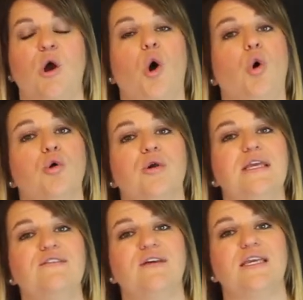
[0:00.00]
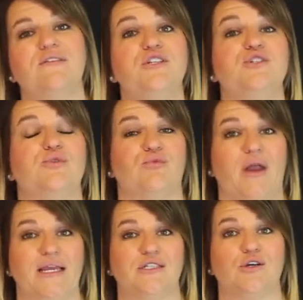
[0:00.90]
or even give a
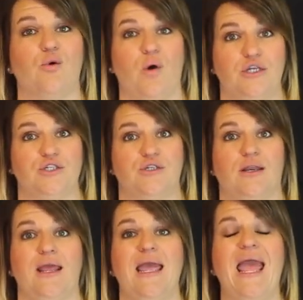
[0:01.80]
direct question.